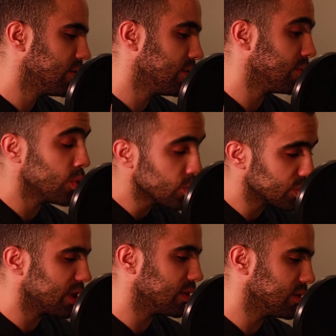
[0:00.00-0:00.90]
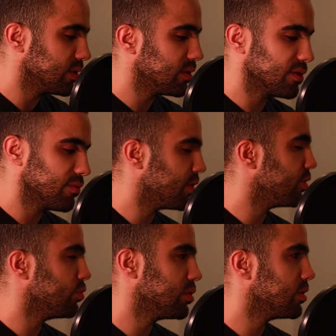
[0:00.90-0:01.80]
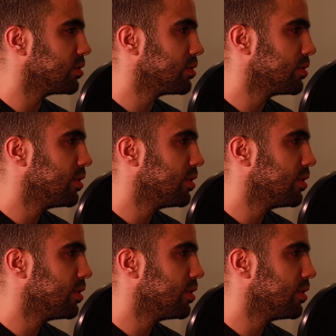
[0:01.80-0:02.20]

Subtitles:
it's very useless.